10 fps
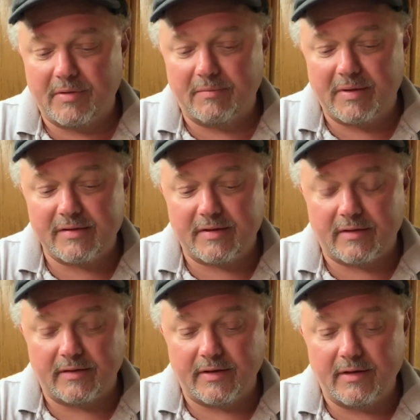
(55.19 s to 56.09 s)
But
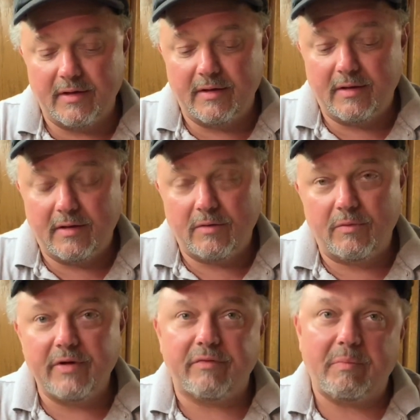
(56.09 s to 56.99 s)
basically,
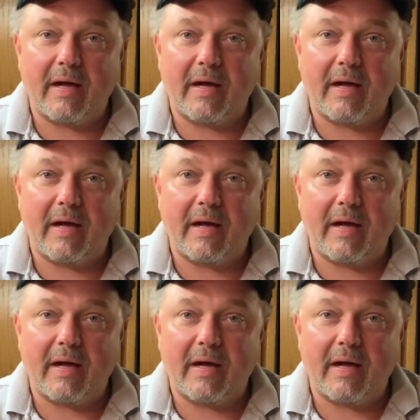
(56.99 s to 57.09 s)
we've